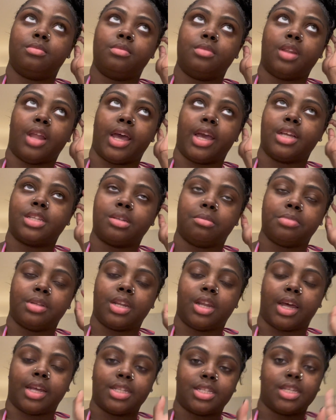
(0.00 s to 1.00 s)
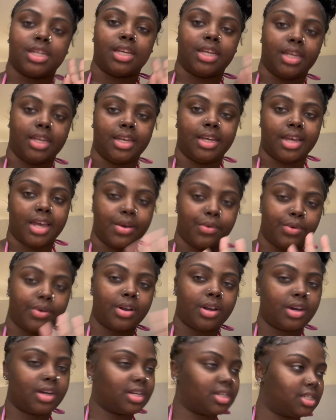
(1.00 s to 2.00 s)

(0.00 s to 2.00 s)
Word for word: like something light to eat, and we're gonna go to